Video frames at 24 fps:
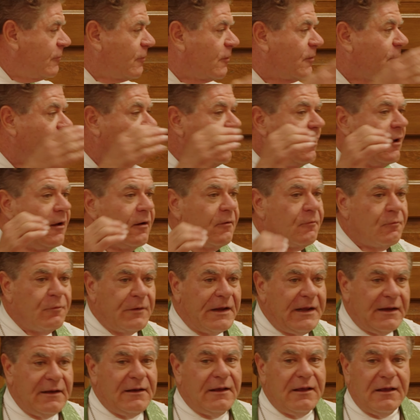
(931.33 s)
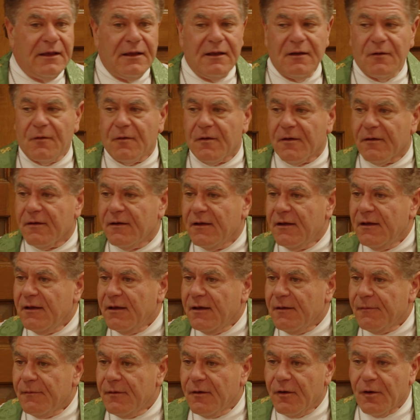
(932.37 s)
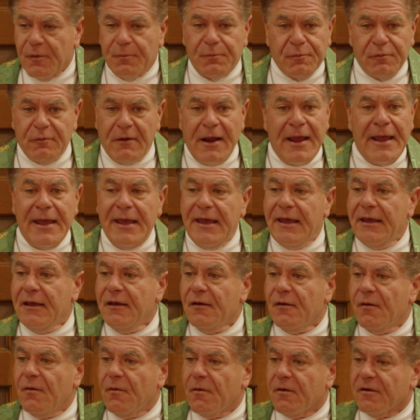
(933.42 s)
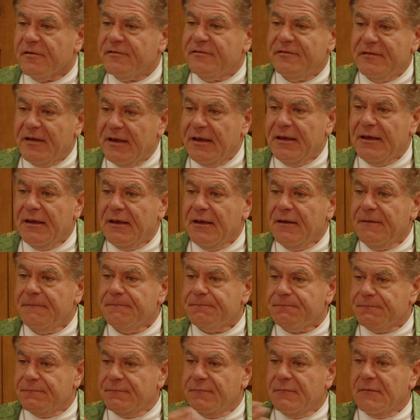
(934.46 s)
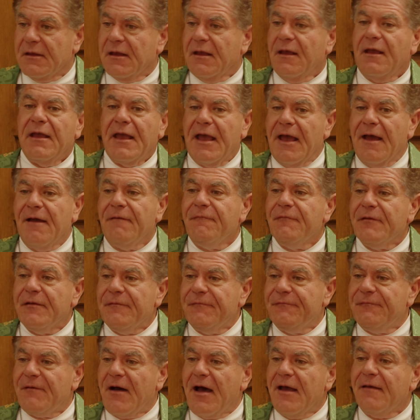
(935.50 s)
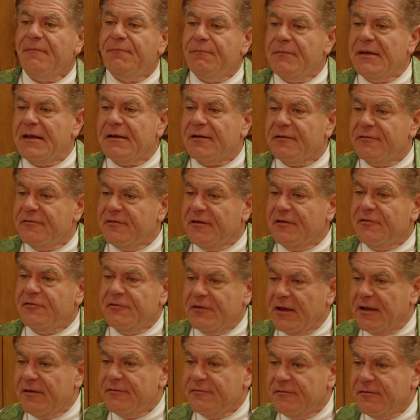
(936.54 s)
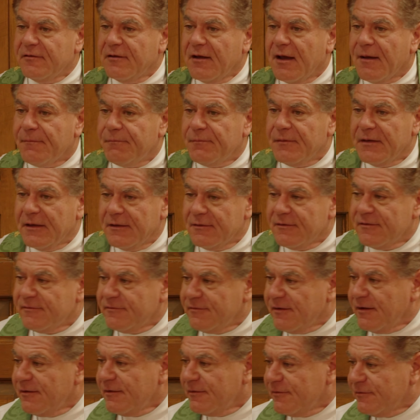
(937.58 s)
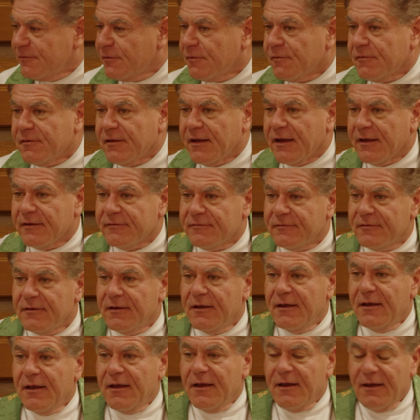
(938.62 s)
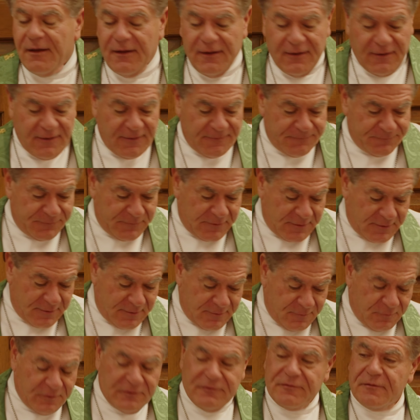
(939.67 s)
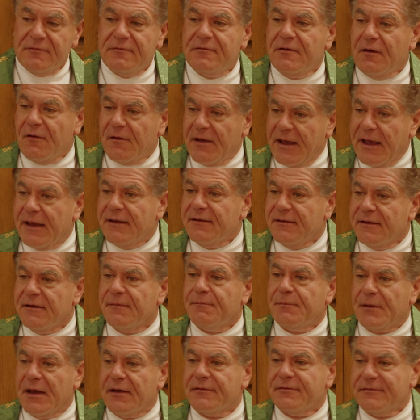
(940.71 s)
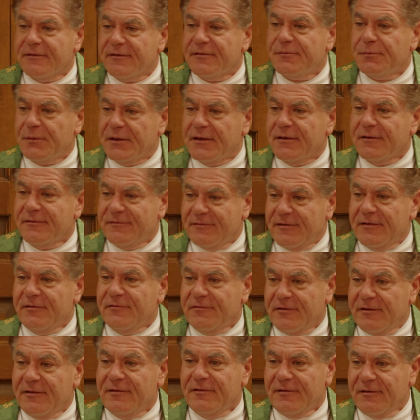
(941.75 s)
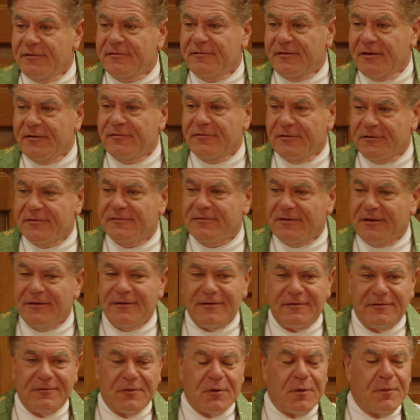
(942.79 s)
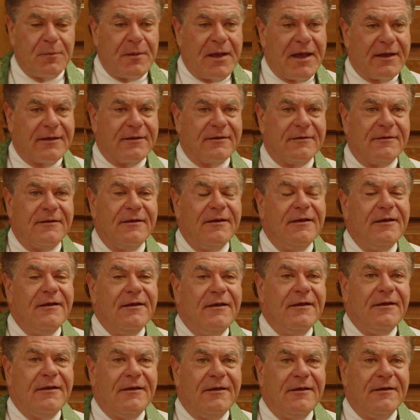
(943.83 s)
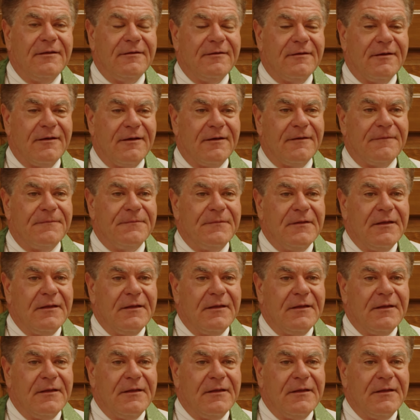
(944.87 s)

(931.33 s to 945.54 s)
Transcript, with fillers: or reading or, or praying or singing. Every five minutes, he changed it up in the Sunday school class. Um, we should tell Hadley about this because he te- he's teaching Sunday school back in, in uh,